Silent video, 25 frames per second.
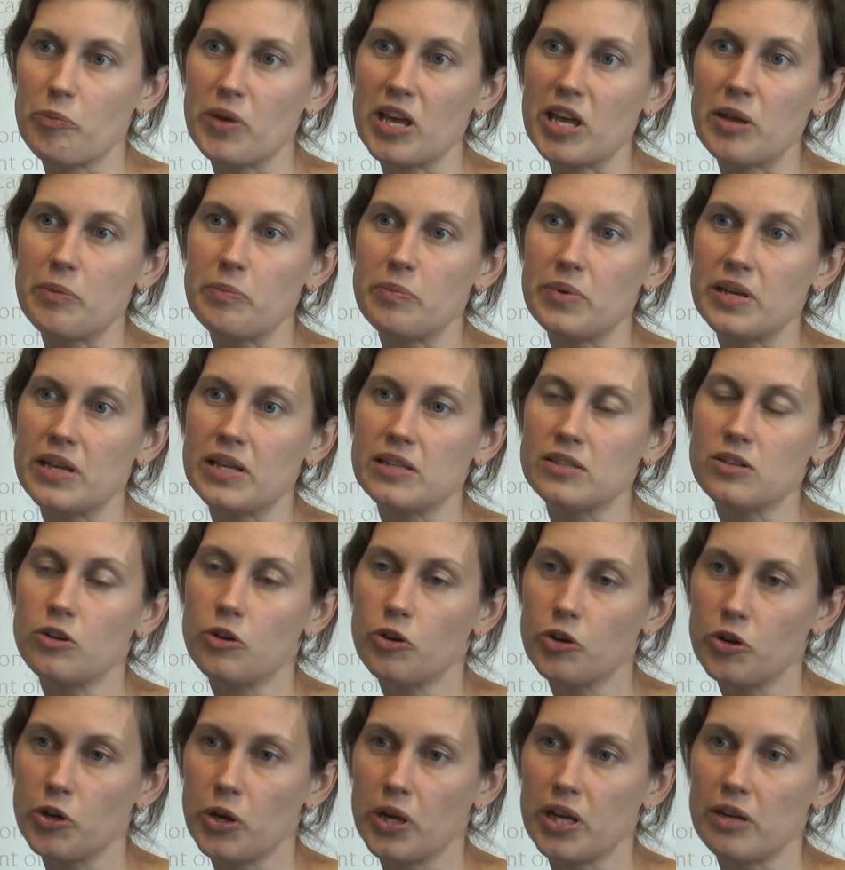baby's
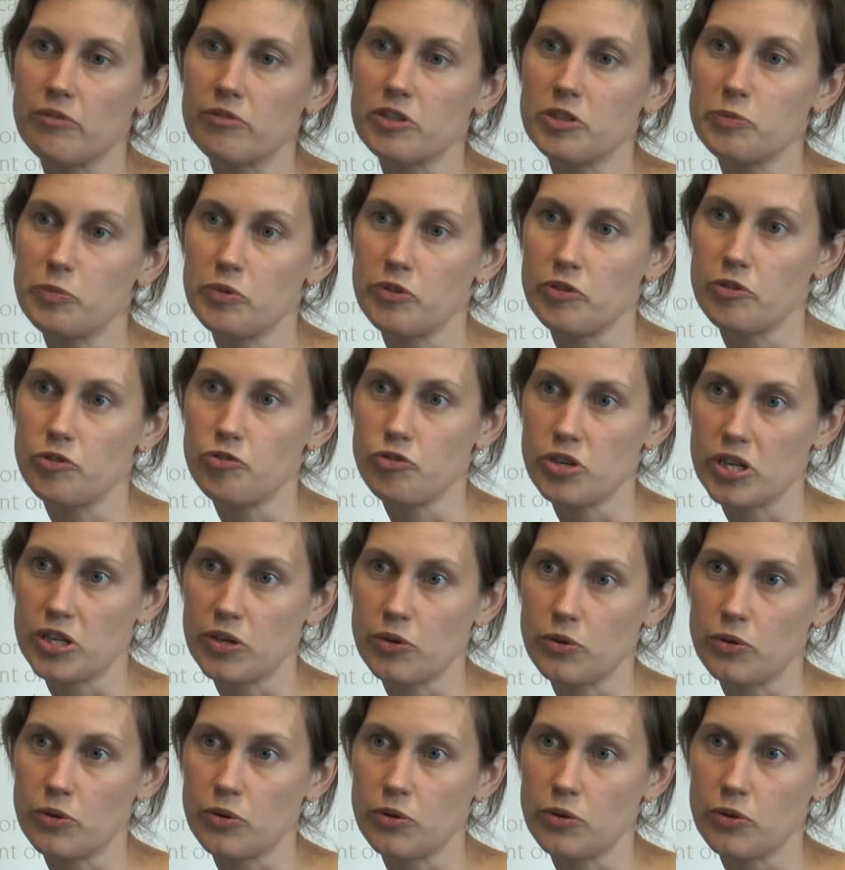ongoing respiratory